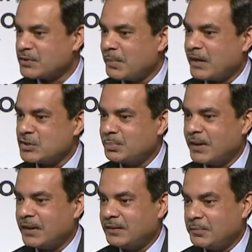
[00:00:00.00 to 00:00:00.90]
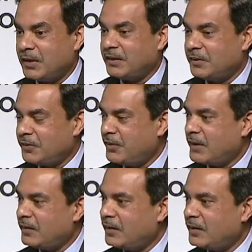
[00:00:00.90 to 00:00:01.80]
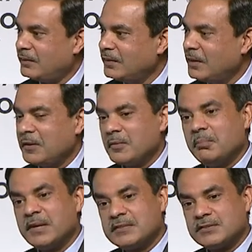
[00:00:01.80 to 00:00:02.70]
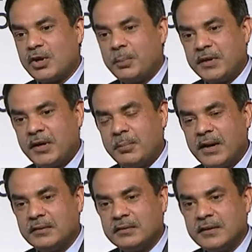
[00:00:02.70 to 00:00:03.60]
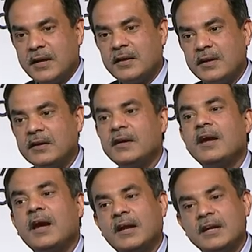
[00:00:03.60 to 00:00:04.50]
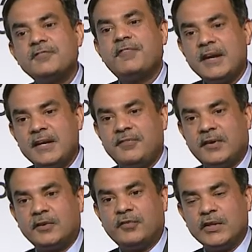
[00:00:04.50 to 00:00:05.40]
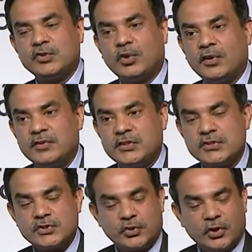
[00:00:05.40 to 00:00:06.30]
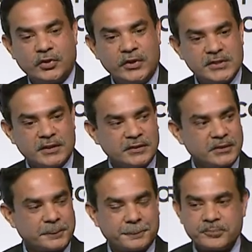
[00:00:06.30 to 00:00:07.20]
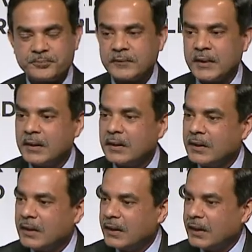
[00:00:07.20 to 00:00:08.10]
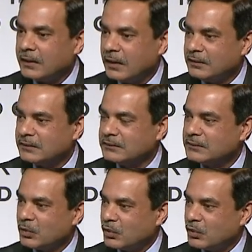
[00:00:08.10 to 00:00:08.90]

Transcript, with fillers: are managed by typically a different entity. Buses are operated by a third entity. And it's very difficult for these organizations to talk to each other. In London,